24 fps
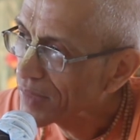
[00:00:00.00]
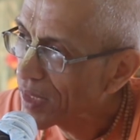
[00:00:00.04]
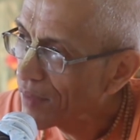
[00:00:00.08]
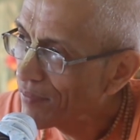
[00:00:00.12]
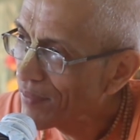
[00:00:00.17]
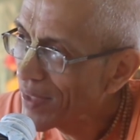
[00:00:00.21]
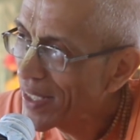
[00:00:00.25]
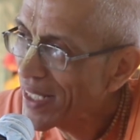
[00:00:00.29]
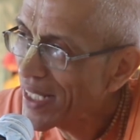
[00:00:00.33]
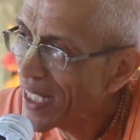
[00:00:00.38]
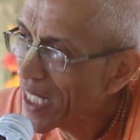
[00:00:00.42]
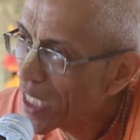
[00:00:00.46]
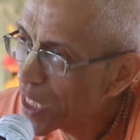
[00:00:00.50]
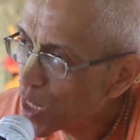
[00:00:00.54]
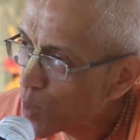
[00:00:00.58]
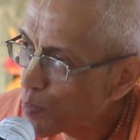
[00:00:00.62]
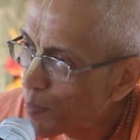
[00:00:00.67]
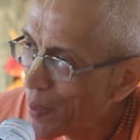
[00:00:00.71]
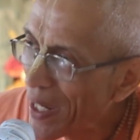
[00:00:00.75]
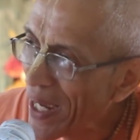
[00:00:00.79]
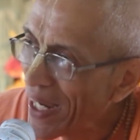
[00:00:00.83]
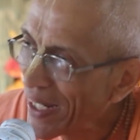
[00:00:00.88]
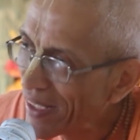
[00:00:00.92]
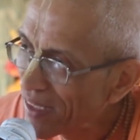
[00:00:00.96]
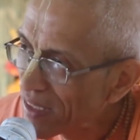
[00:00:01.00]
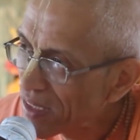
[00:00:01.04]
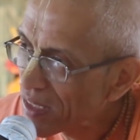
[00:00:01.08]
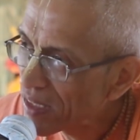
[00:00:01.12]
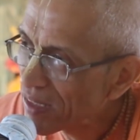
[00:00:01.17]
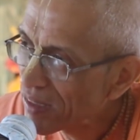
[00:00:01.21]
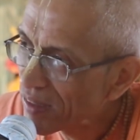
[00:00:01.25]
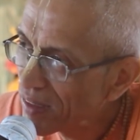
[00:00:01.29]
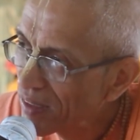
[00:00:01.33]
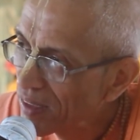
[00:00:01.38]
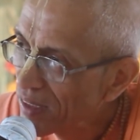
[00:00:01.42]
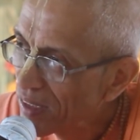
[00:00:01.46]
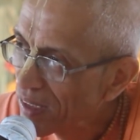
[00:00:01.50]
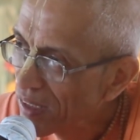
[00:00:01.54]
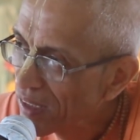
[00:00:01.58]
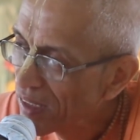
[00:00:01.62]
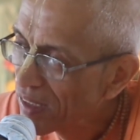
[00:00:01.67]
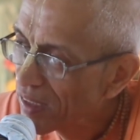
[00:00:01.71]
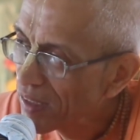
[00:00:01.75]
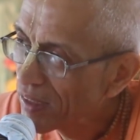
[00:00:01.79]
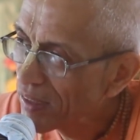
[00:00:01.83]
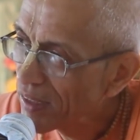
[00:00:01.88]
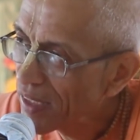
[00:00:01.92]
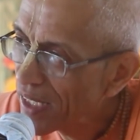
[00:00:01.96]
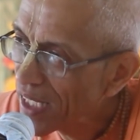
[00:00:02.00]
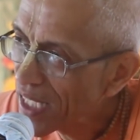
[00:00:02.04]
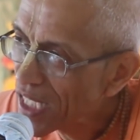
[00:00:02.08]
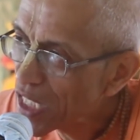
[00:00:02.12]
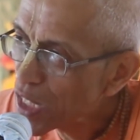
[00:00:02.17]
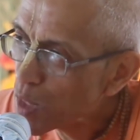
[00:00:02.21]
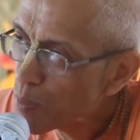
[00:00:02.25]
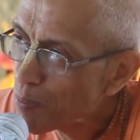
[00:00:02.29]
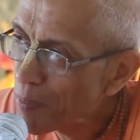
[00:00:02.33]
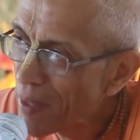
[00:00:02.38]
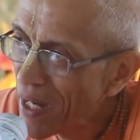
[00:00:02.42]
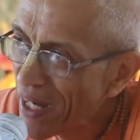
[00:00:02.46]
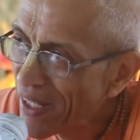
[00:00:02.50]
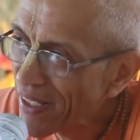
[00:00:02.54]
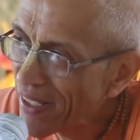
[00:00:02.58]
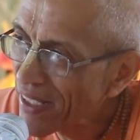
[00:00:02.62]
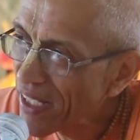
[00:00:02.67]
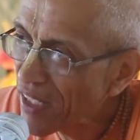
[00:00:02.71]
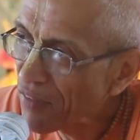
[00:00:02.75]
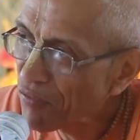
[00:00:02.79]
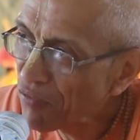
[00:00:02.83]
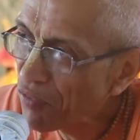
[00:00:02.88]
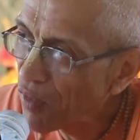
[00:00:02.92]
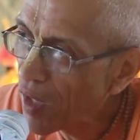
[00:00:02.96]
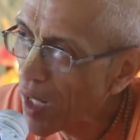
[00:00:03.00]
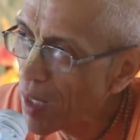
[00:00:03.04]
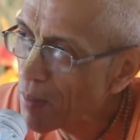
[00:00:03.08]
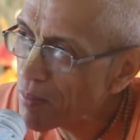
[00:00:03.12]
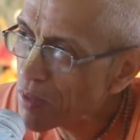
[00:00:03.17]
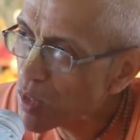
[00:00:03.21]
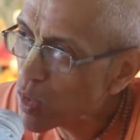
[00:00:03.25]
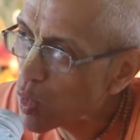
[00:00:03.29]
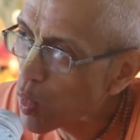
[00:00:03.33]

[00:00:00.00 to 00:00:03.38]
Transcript: when he expands, the expanded forms